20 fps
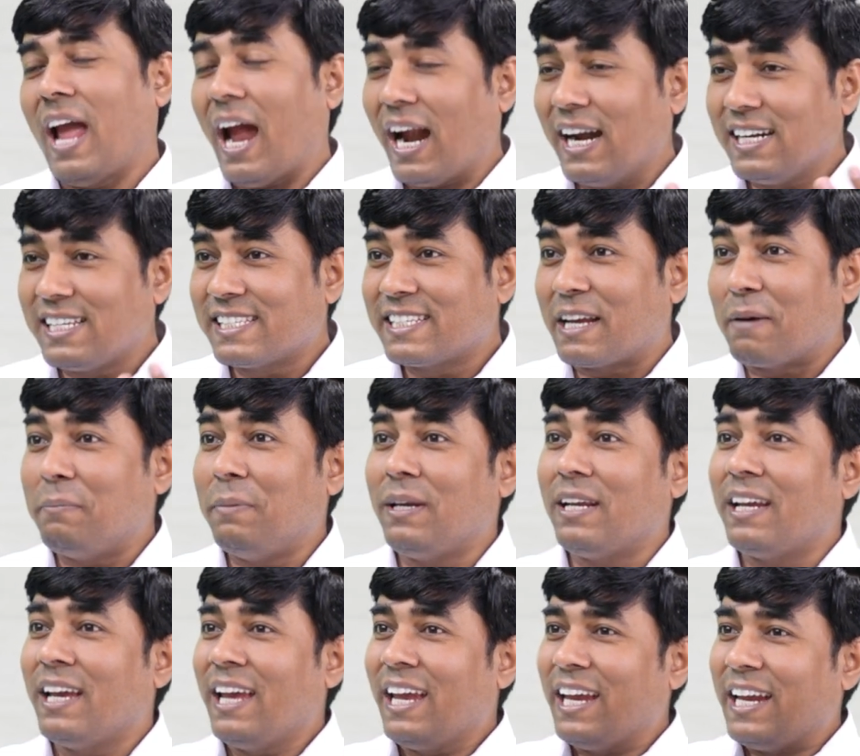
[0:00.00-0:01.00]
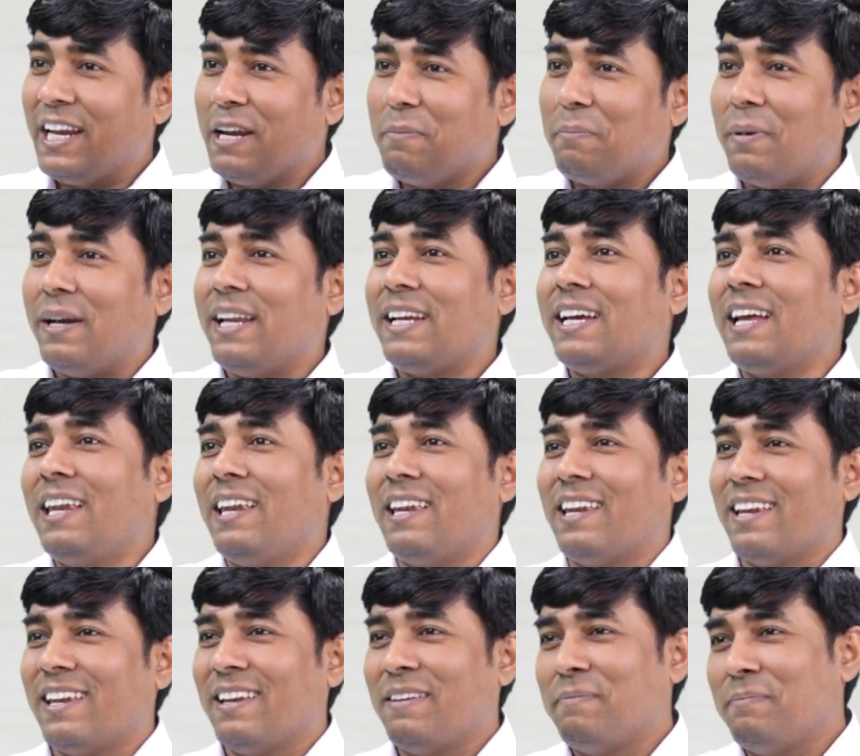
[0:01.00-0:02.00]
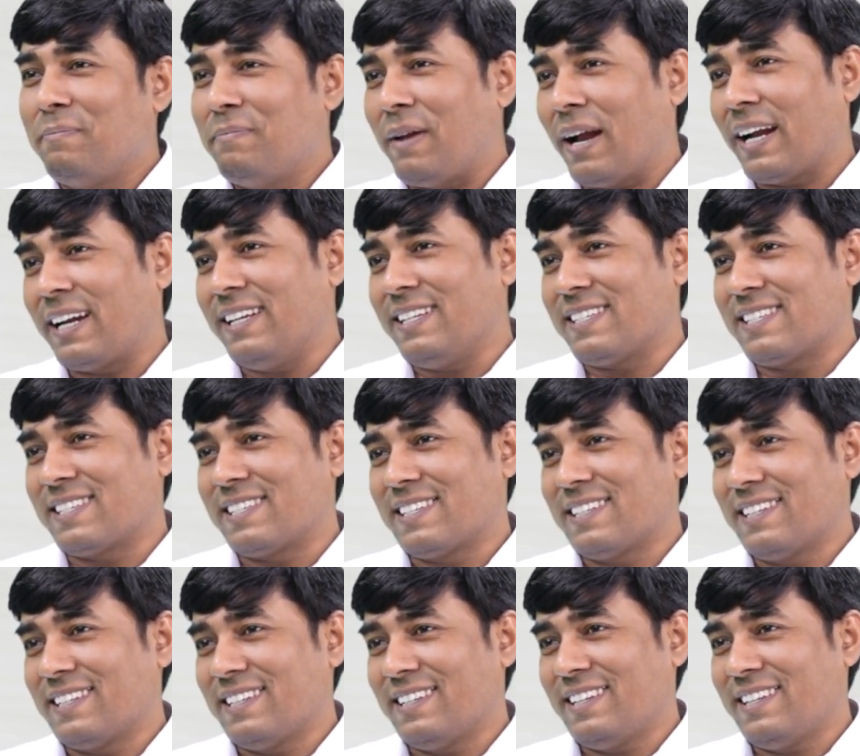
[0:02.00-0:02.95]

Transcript: And it's coming in medical practice.